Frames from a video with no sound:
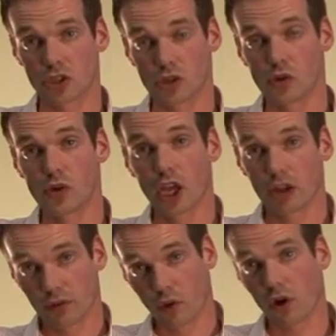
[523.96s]
to
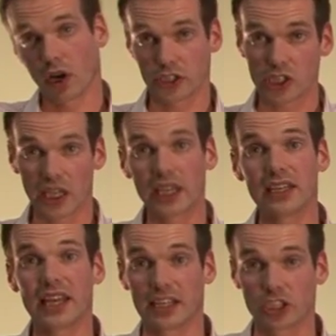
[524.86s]
forecasting
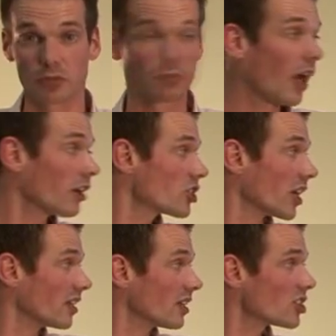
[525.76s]
in a supply
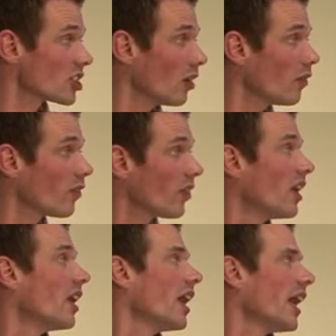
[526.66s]
chain itself.
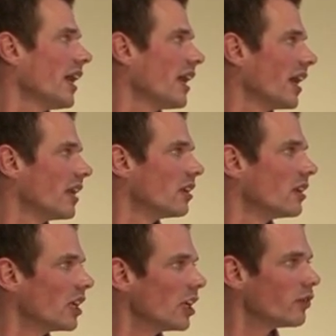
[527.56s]

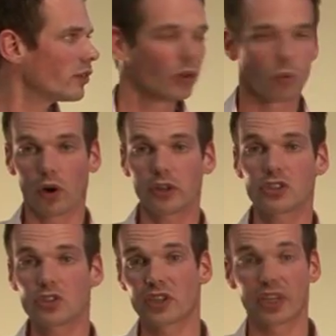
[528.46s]
And if you
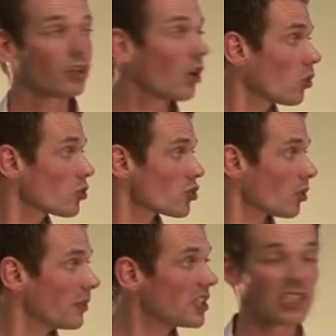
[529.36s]
want, you can
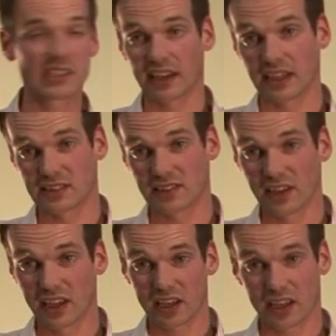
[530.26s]
also mitigate
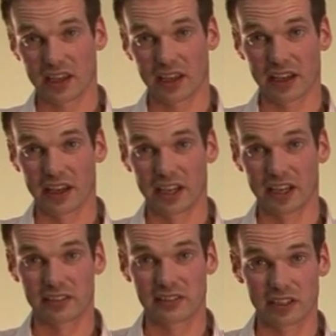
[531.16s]

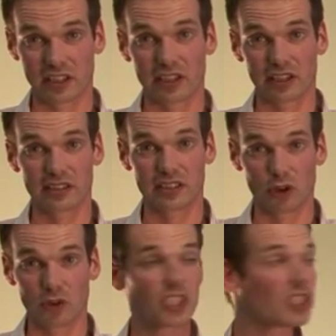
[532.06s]

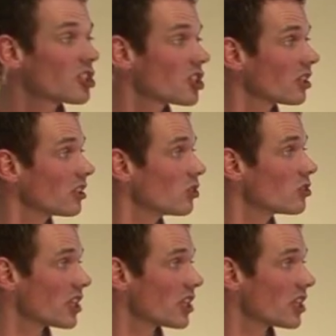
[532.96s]
the risks you